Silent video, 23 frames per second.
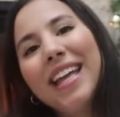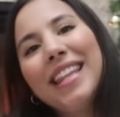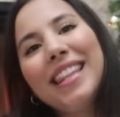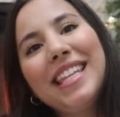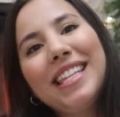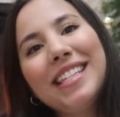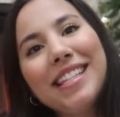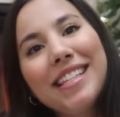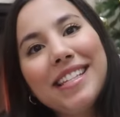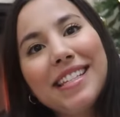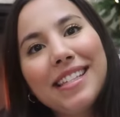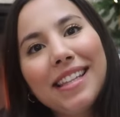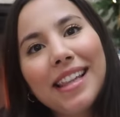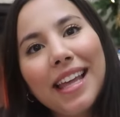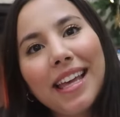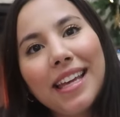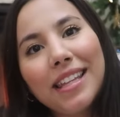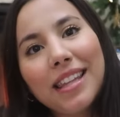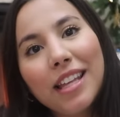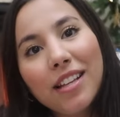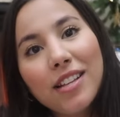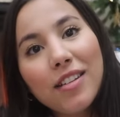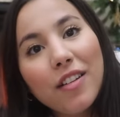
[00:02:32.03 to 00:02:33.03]
This is
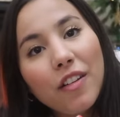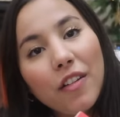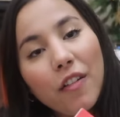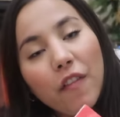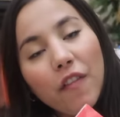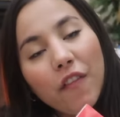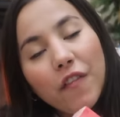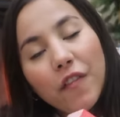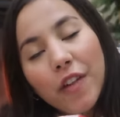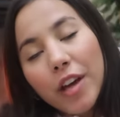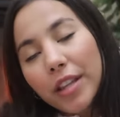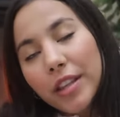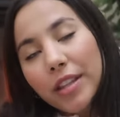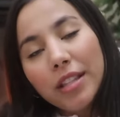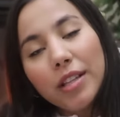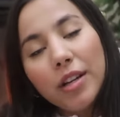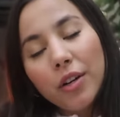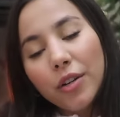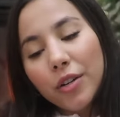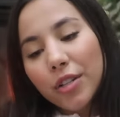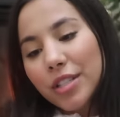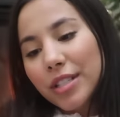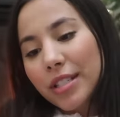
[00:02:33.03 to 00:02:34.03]
like the fifth
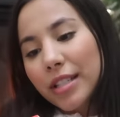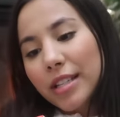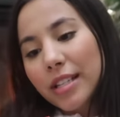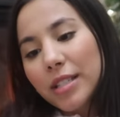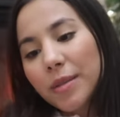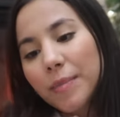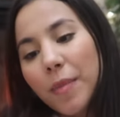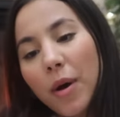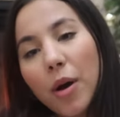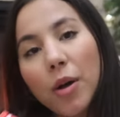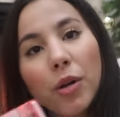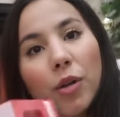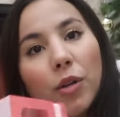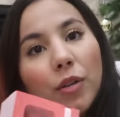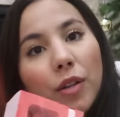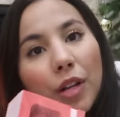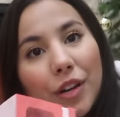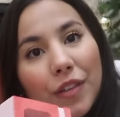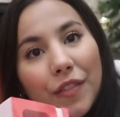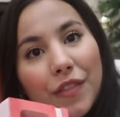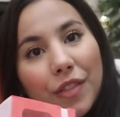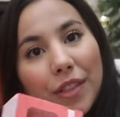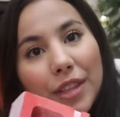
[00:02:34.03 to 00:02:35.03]
or sixth bottle
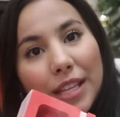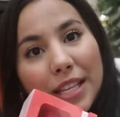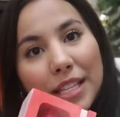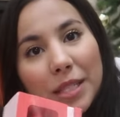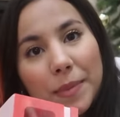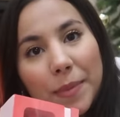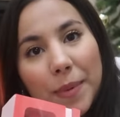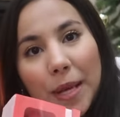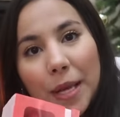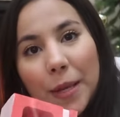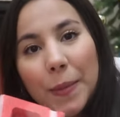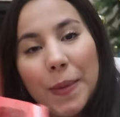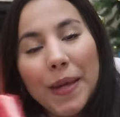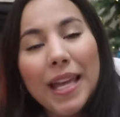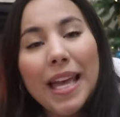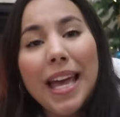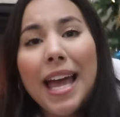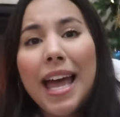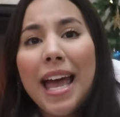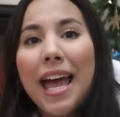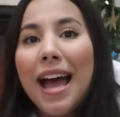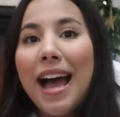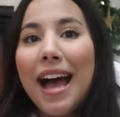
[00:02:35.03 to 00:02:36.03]
of this
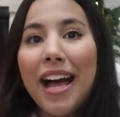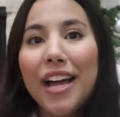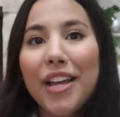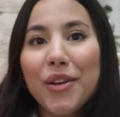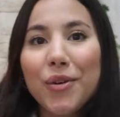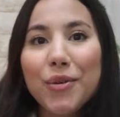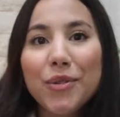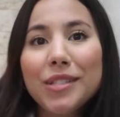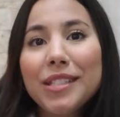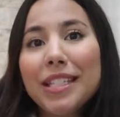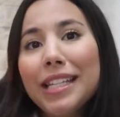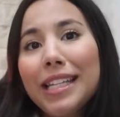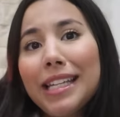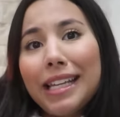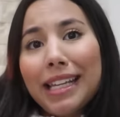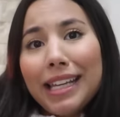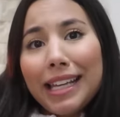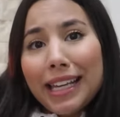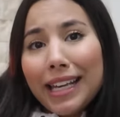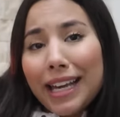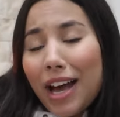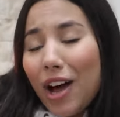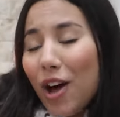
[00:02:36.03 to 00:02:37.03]
baby. I use
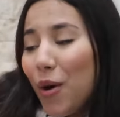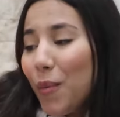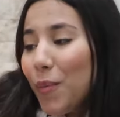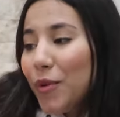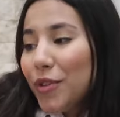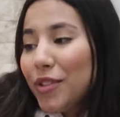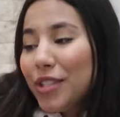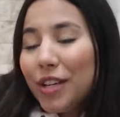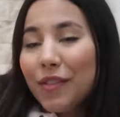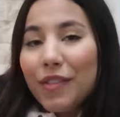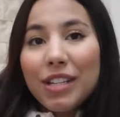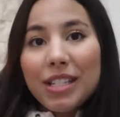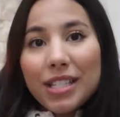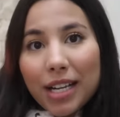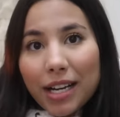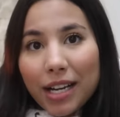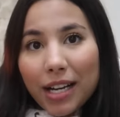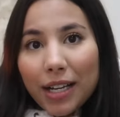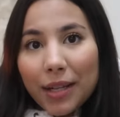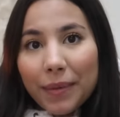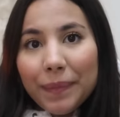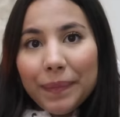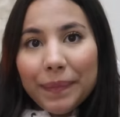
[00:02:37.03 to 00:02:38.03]
it almost every
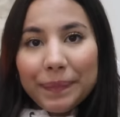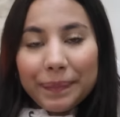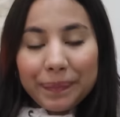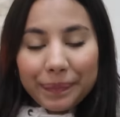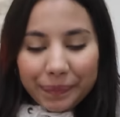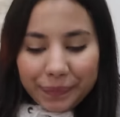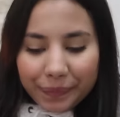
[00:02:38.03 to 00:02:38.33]
time.